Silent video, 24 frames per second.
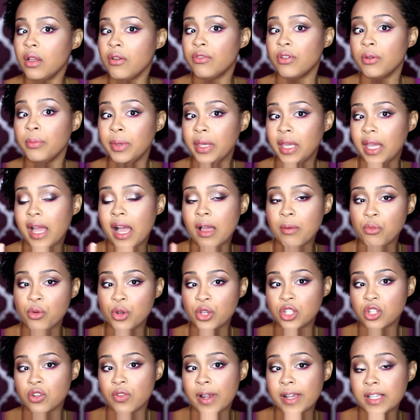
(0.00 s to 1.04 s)
For me, I
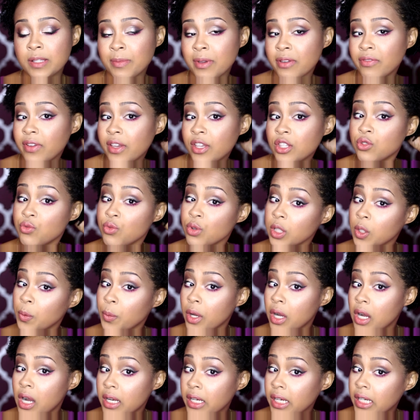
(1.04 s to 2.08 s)
moisturize my face really
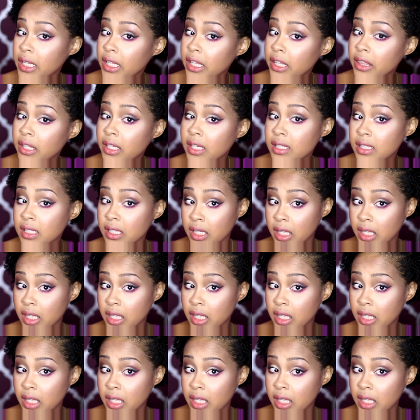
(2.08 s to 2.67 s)
well underneath because,